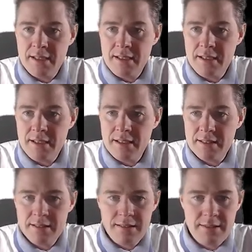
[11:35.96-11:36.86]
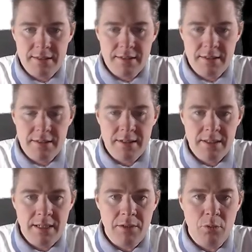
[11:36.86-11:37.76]
uh,
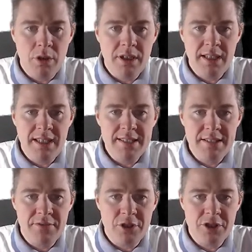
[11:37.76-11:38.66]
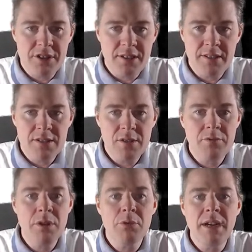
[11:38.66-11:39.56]
and what is the version? So if
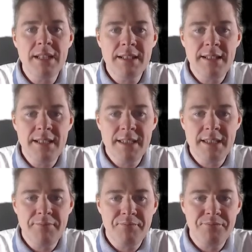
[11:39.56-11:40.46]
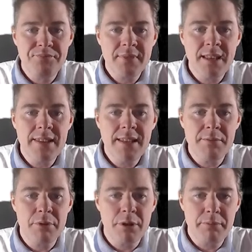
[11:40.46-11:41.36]
we right click and
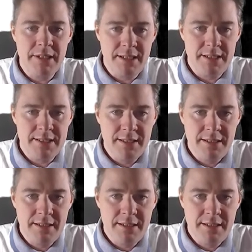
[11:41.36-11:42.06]
take properties,